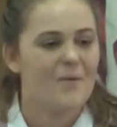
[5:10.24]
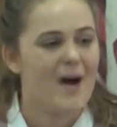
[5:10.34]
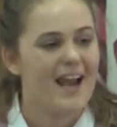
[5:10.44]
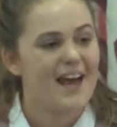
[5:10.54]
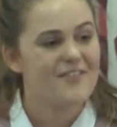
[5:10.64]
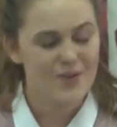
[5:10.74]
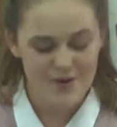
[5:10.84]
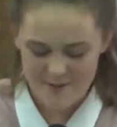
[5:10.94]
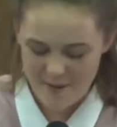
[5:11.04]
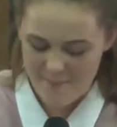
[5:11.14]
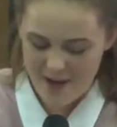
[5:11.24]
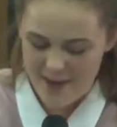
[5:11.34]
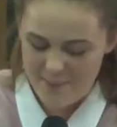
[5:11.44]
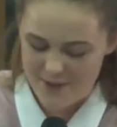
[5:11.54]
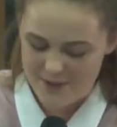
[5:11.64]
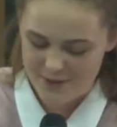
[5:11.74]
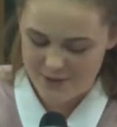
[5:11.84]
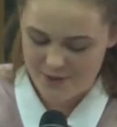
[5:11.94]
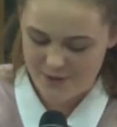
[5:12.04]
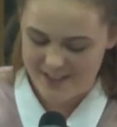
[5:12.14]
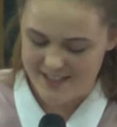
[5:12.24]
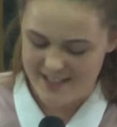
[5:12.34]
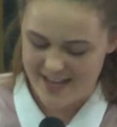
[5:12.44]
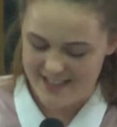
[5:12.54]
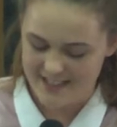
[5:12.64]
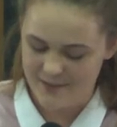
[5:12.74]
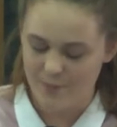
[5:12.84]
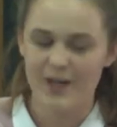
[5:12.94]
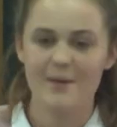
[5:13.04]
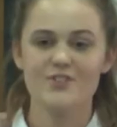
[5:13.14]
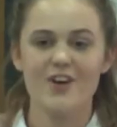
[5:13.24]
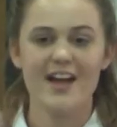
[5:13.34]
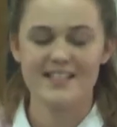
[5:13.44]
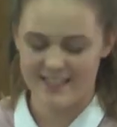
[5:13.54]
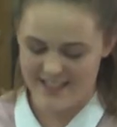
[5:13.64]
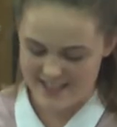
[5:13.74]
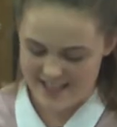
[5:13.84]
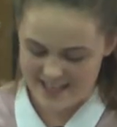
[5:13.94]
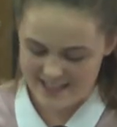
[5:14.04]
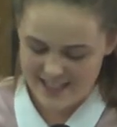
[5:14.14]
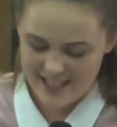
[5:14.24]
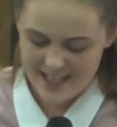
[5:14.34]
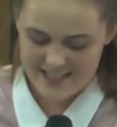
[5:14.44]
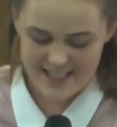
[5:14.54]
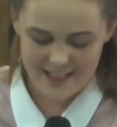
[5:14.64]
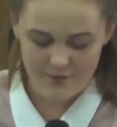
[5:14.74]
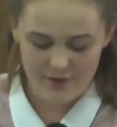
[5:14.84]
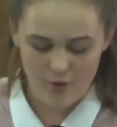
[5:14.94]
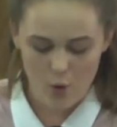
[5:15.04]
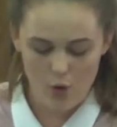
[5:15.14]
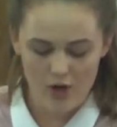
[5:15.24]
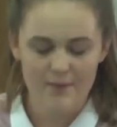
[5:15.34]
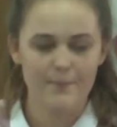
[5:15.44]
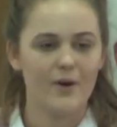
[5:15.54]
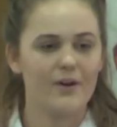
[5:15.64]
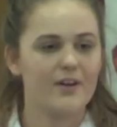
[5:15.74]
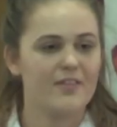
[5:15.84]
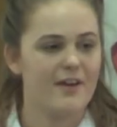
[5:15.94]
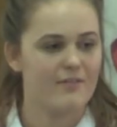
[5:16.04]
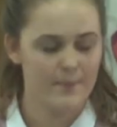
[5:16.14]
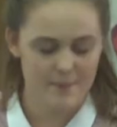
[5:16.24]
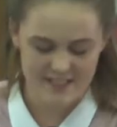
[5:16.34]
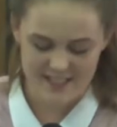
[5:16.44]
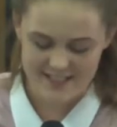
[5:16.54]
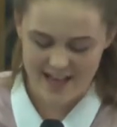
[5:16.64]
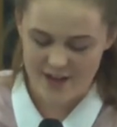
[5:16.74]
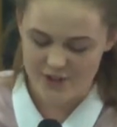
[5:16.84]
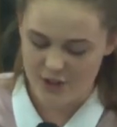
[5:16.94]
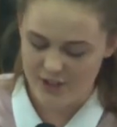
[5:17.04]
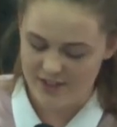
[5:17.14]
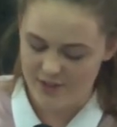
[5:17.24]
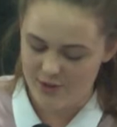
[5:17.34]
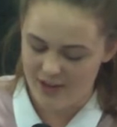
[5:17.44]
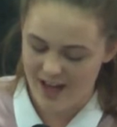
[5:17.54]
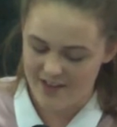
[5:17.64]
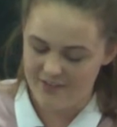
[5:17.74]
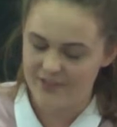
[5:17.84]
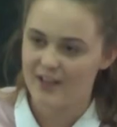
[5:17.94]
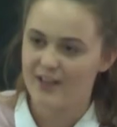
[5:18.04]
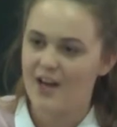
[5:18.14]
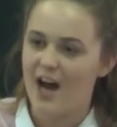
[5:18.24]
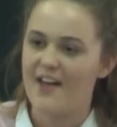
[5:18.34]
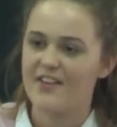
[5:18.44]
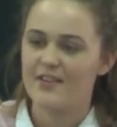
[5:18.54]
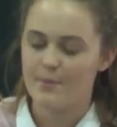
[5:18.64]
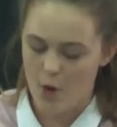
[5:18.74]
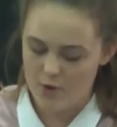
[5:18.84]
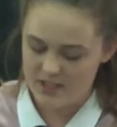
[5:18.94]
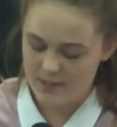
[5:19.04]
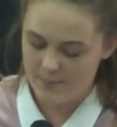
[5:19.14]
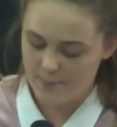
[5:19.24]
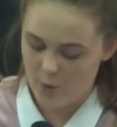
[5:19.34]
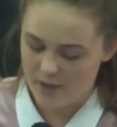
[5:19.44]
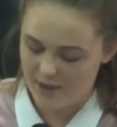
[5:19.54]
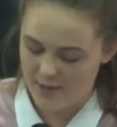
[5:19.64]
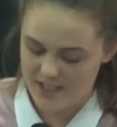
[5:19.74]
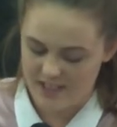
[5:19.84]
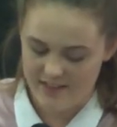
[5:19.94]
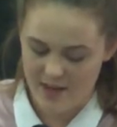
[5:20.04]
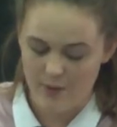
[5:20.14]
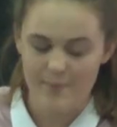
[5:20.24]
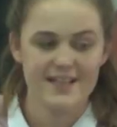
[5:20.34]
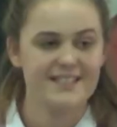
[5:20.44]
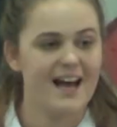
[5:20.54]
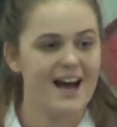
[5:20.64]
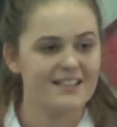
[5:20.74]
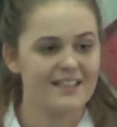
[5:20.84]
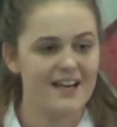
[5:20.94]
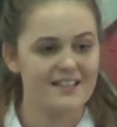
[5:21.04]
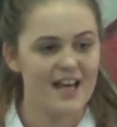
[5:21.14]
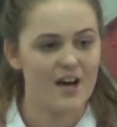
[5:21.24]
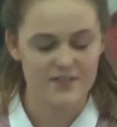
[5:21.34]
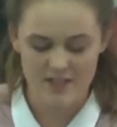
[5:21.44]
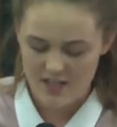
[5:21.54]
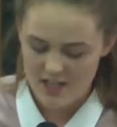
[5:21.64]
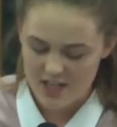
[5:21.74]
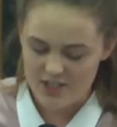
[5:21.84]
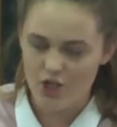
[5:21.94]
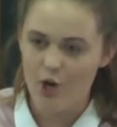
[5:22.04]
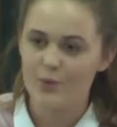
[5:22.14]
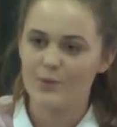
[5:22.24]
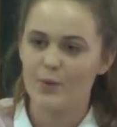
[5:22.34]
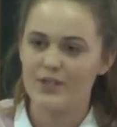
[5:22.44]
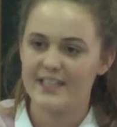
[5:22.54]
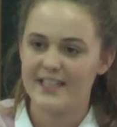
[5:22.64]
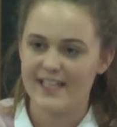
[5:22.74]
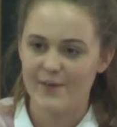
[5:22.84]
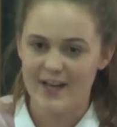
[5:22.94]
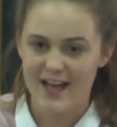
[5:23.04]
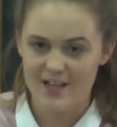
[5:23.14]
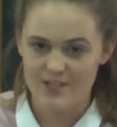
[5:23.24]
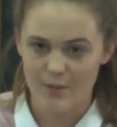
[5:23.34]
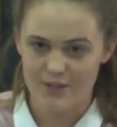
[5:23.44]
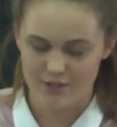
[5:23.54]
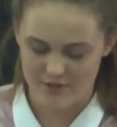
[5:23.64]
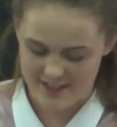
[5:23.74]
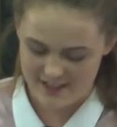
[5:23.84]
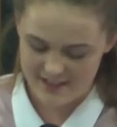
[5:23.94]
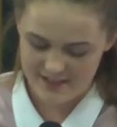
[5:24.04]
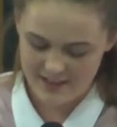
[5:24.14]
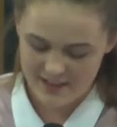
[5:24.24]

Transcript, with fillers: While I've talked about my personal story to date, what I'm trying to get at is that if we've all got a book that represents our journey through life, I think the most important question that we must ask ourselves is not would, would anyone else want to read it,